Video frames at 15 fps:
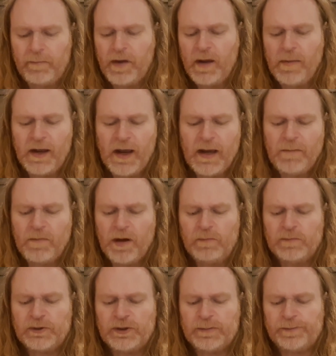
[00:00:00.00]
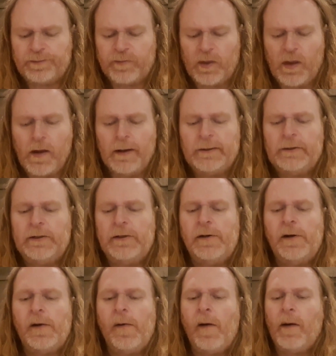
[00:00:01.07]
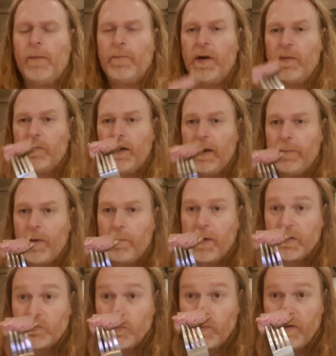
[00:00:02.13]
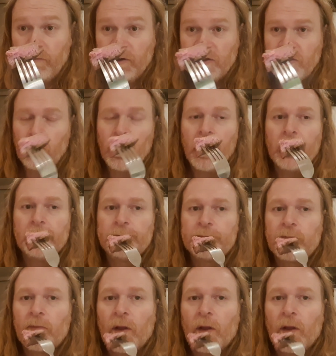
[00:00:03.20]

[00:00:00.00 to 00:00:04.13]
maybe 8 months. But I'm glad my muscle memory's still there,